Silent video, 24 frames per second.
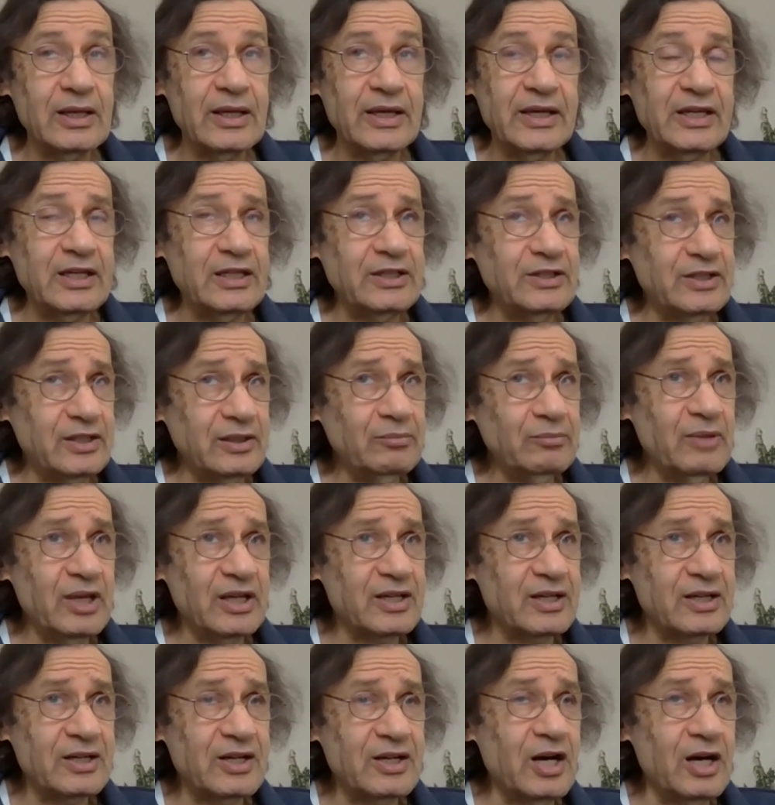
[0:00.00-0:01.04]
He did make
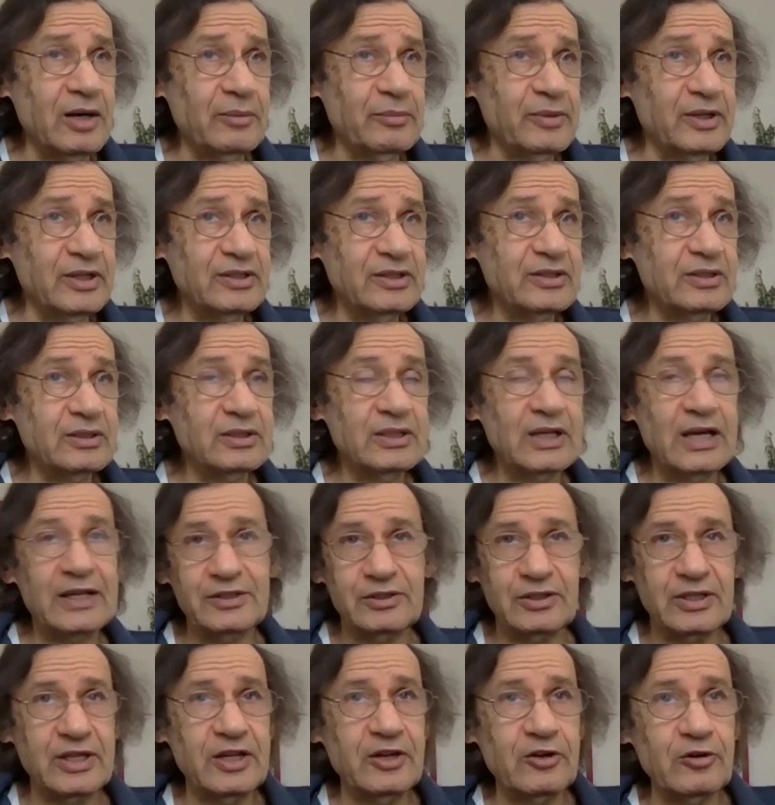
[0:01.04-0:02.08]
a comment, not
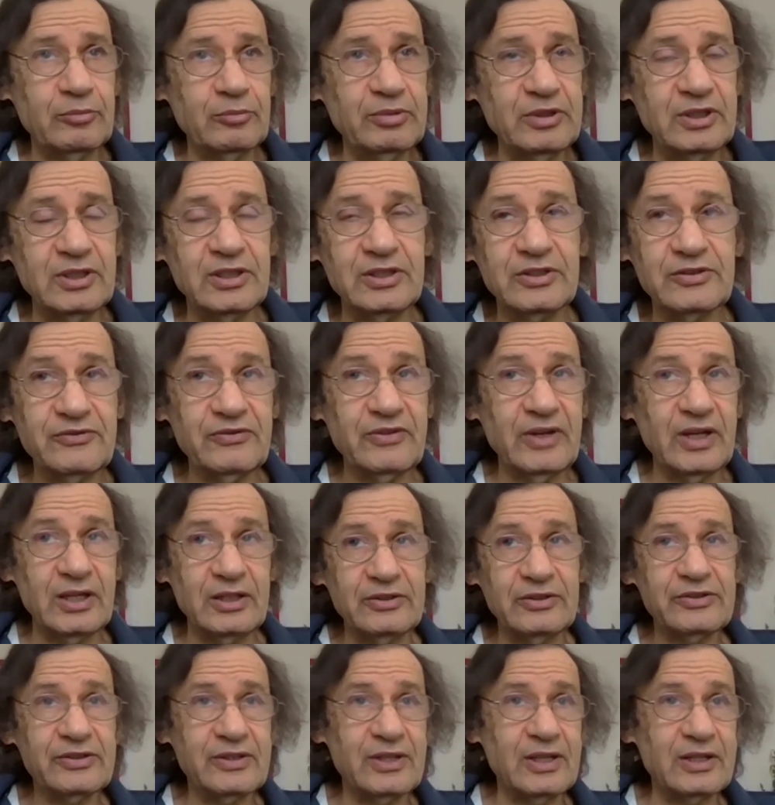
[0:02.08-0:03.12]
to Cherubini's
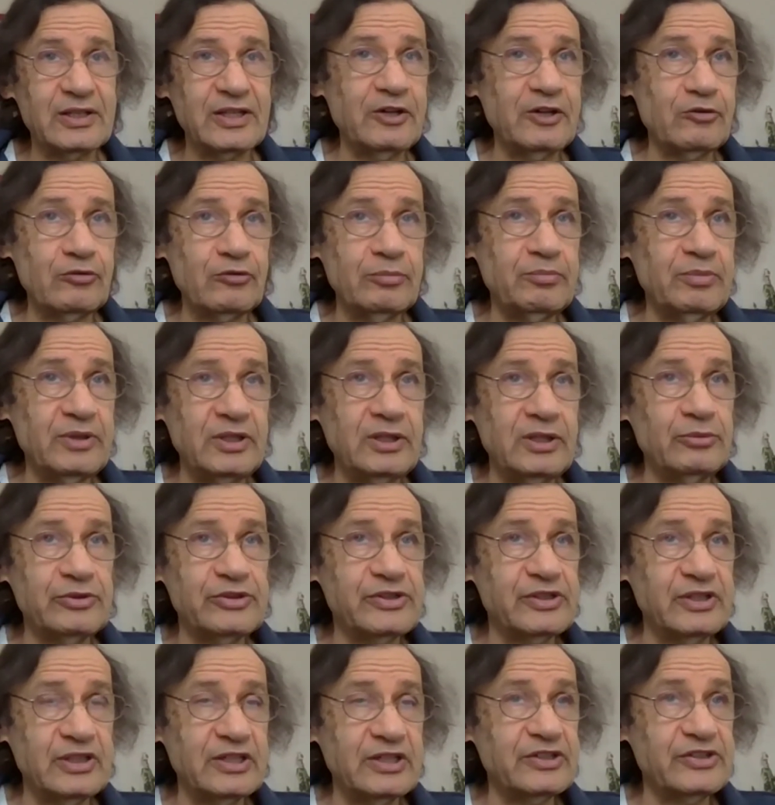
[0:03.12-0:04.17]
face, that Cherubini
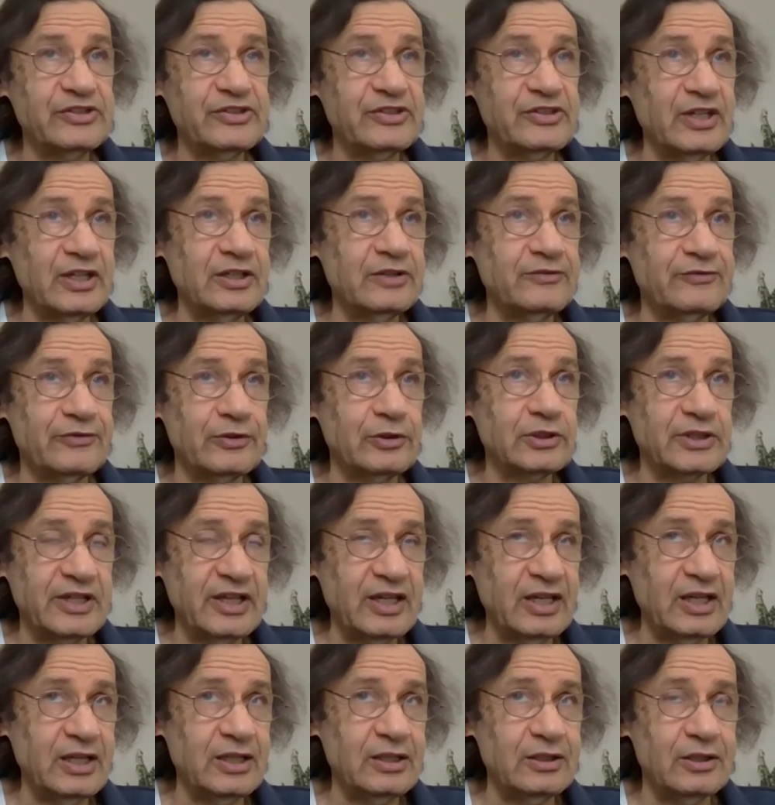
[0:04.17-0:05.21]
was an extinct
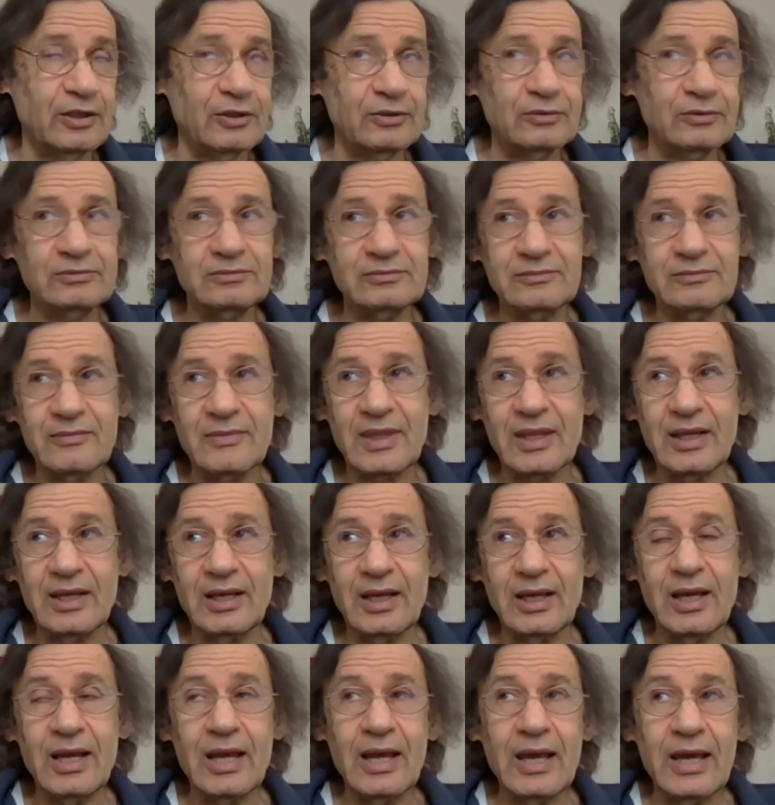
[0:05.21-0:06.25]
volcano.
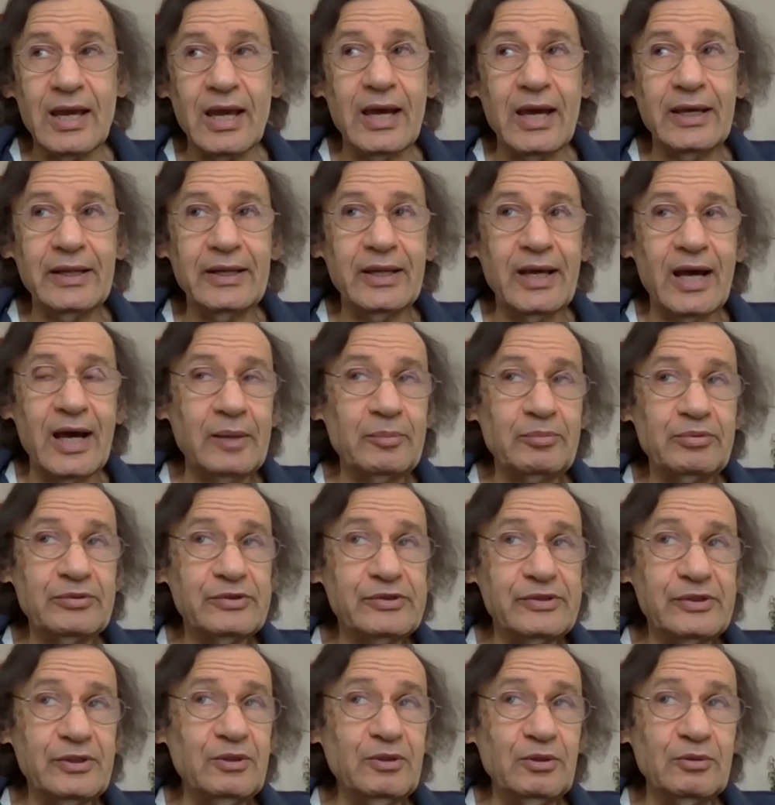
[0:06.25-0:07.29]
And I
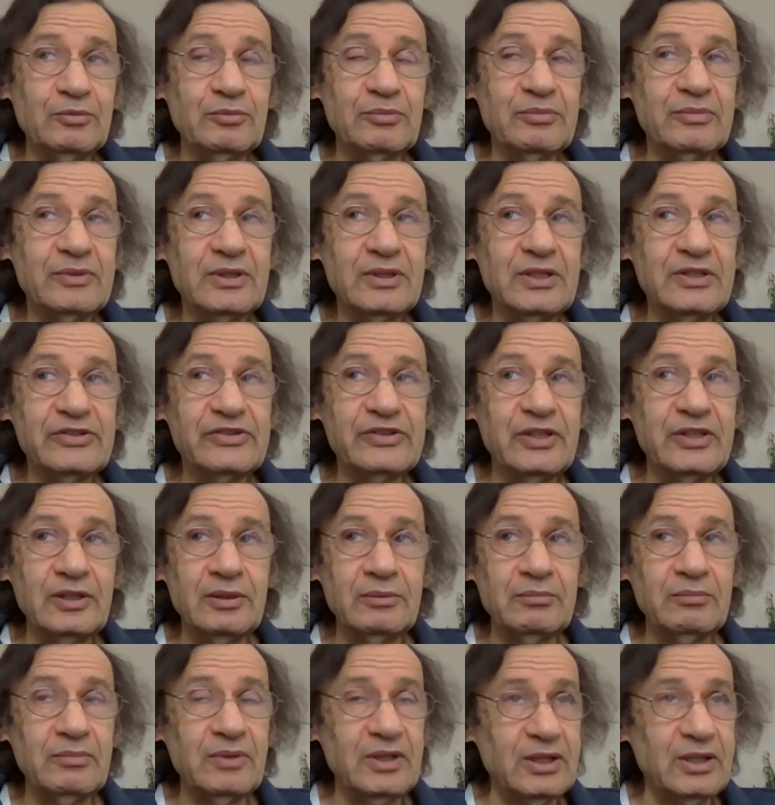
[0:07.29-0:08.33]
presume this
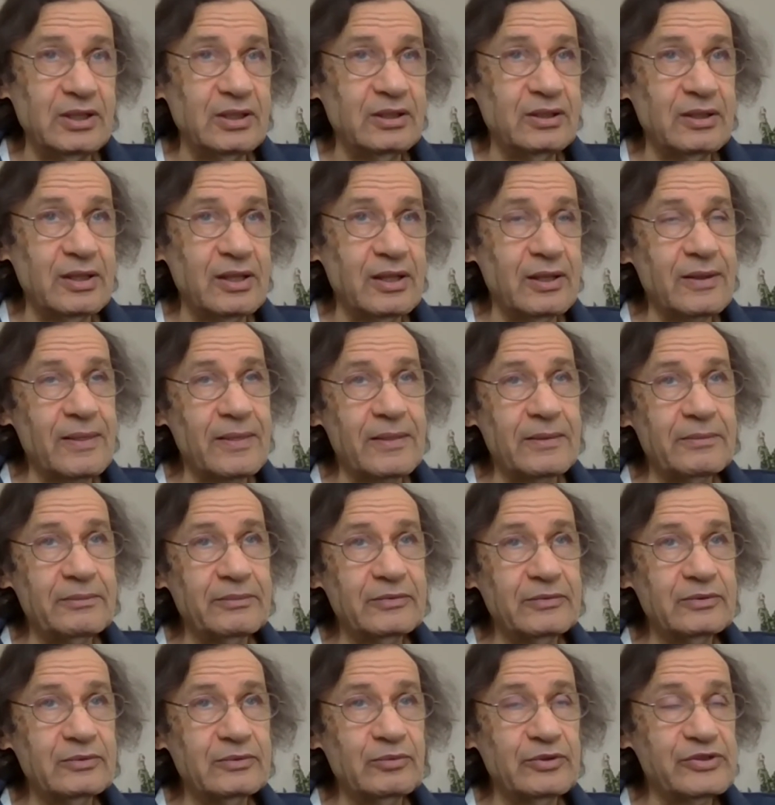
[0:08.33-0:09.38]

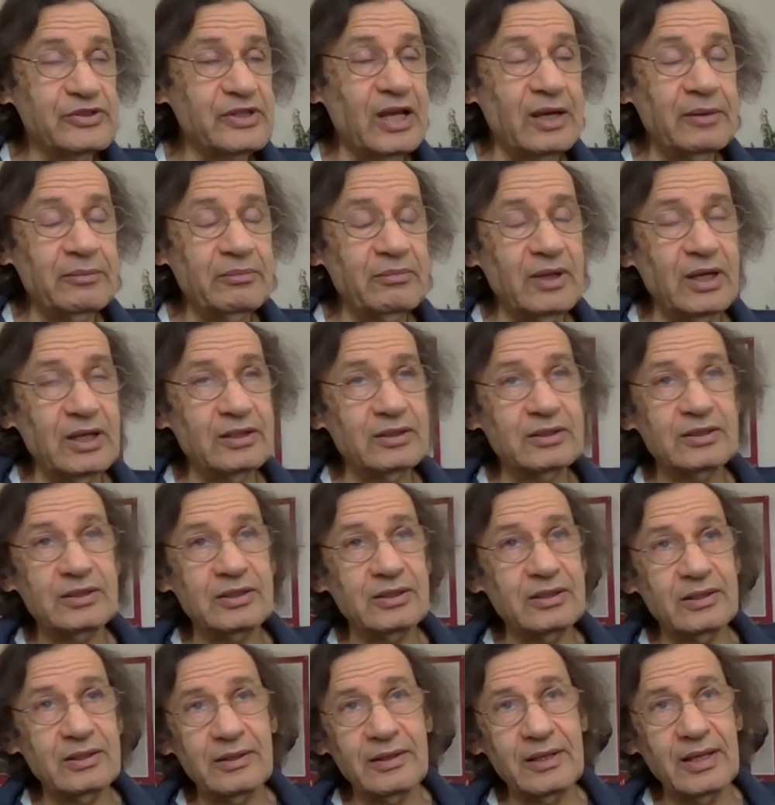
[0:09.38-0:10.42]
was not meant
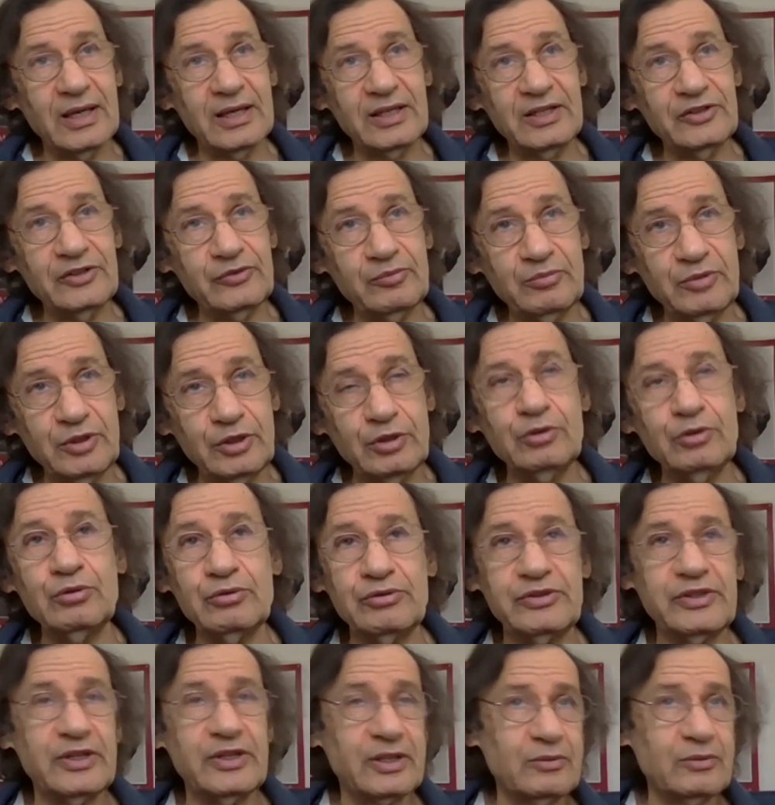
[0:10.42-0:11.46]
that his
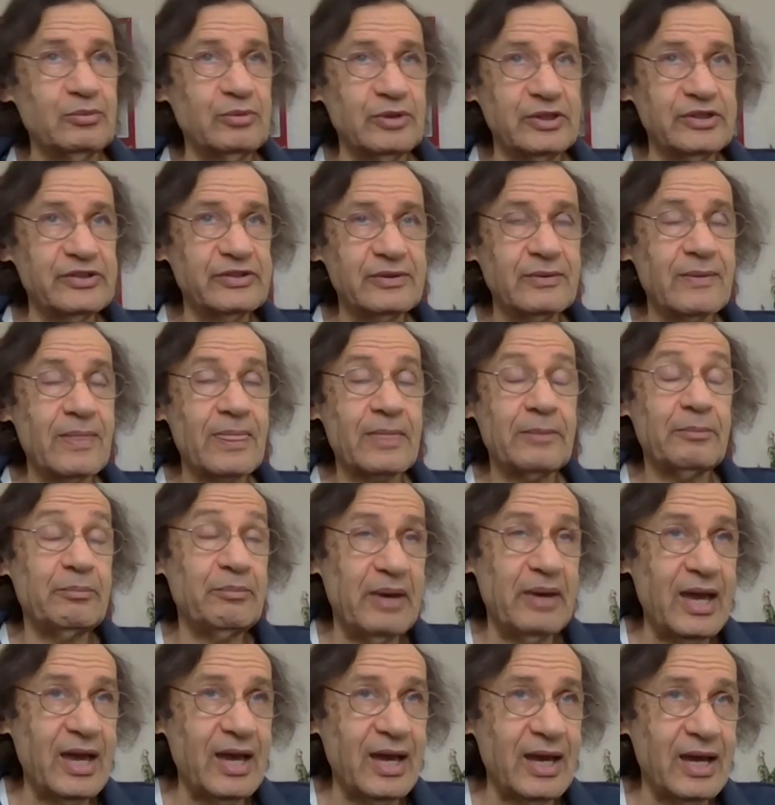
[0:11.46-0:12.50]
music was
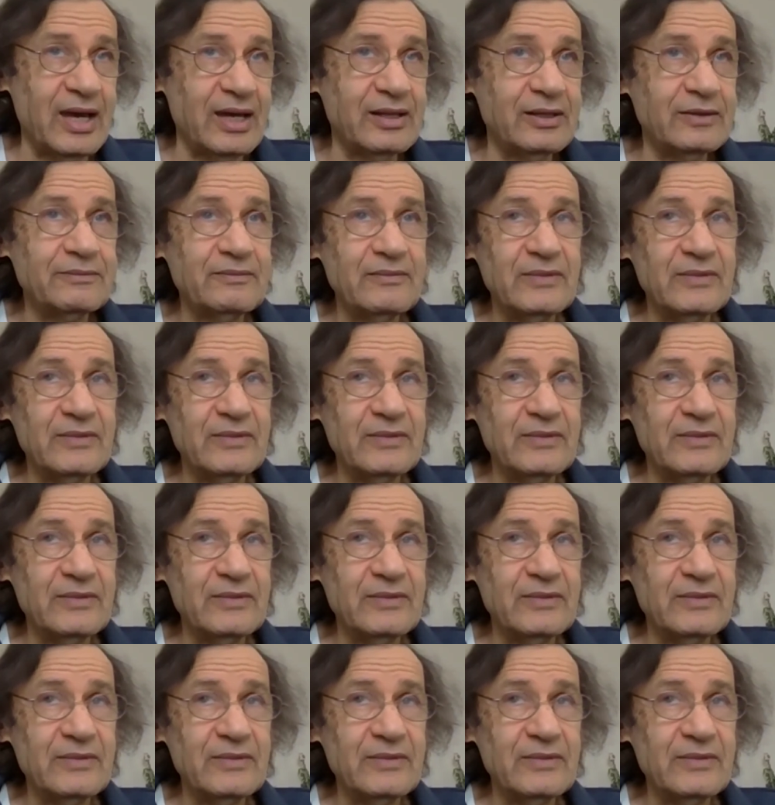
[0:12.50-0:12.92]
bad.